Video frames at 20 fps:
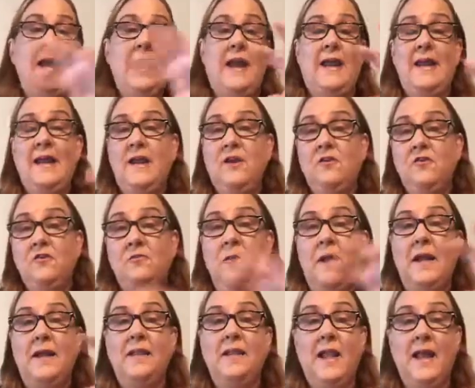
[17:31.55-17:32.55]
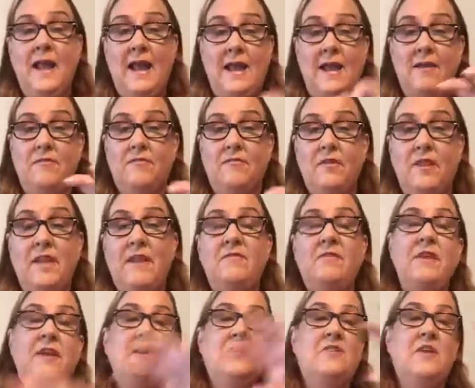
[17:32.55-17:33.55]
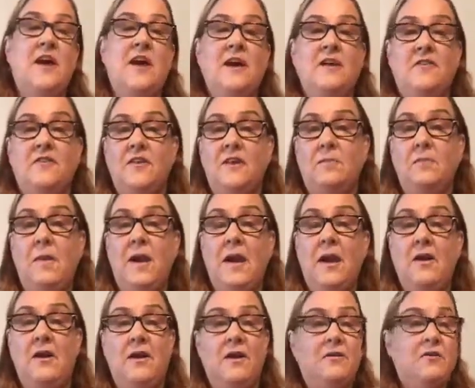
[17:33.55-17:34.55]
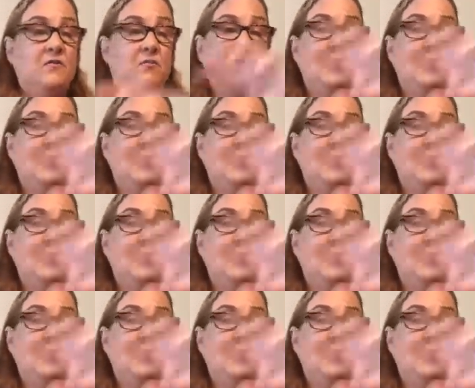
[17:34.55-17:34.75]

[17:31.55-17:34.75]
and here's my life, leaving a toxic marriage,